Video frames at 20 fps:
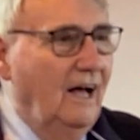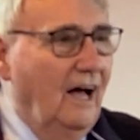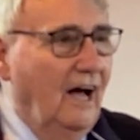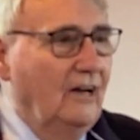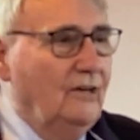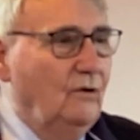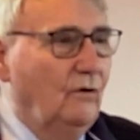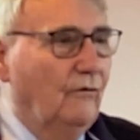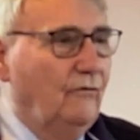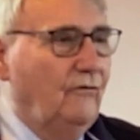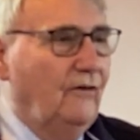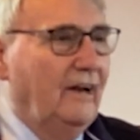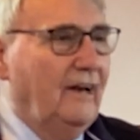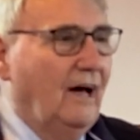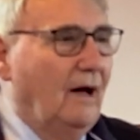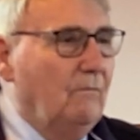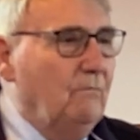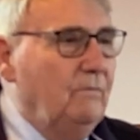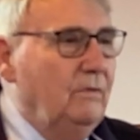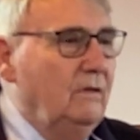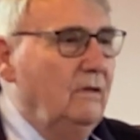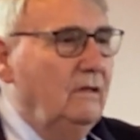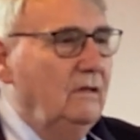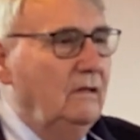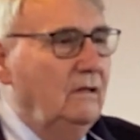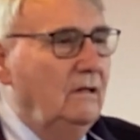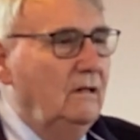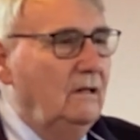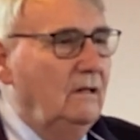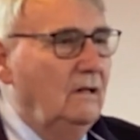And you're fed up?
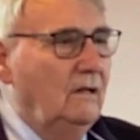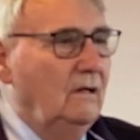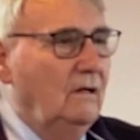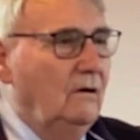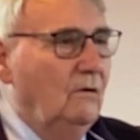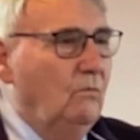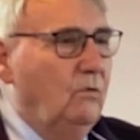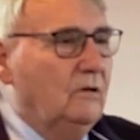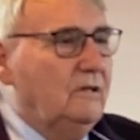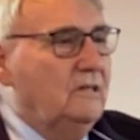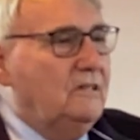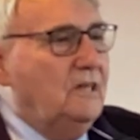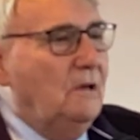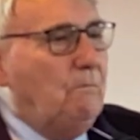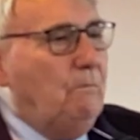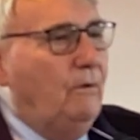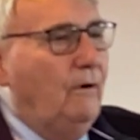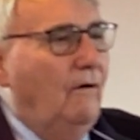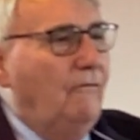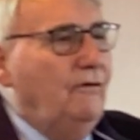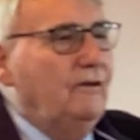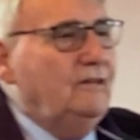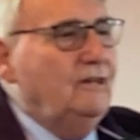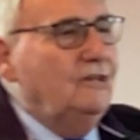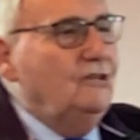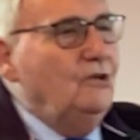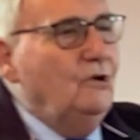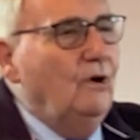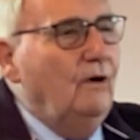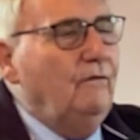What has it
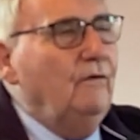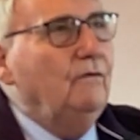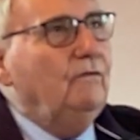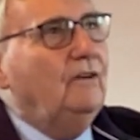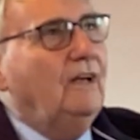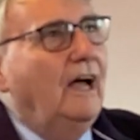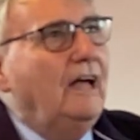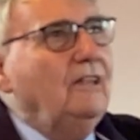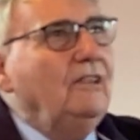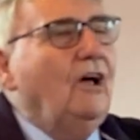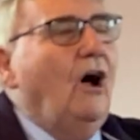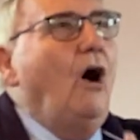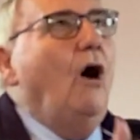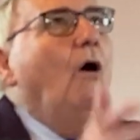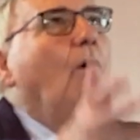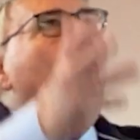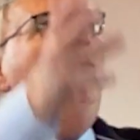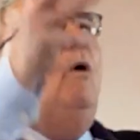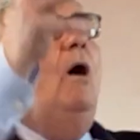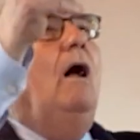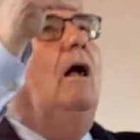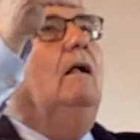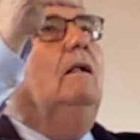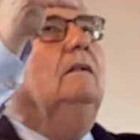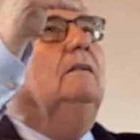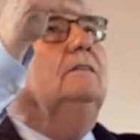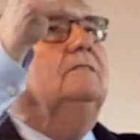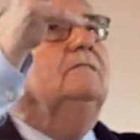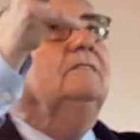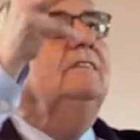profited you if you've gained the whole
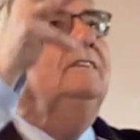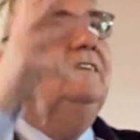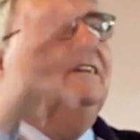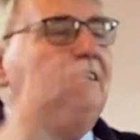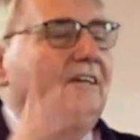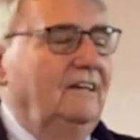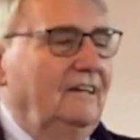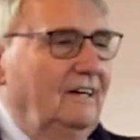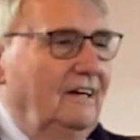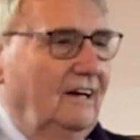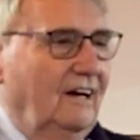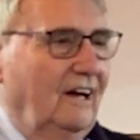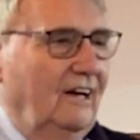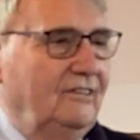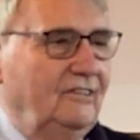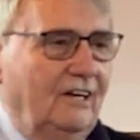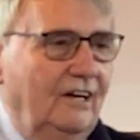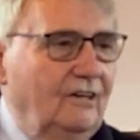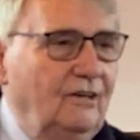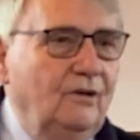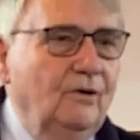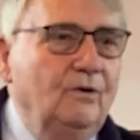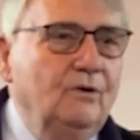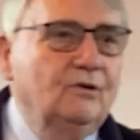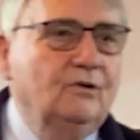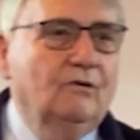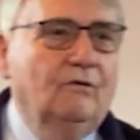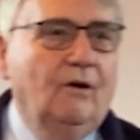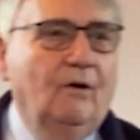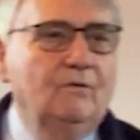world and yet lose
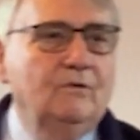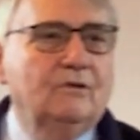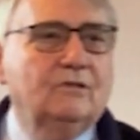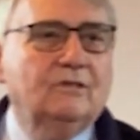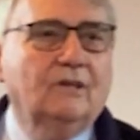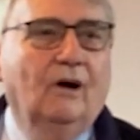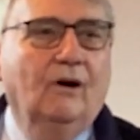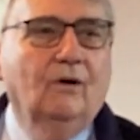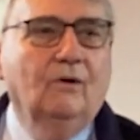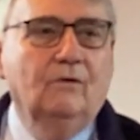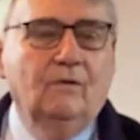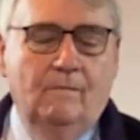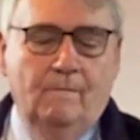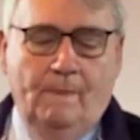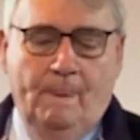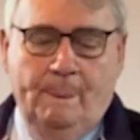your own soul?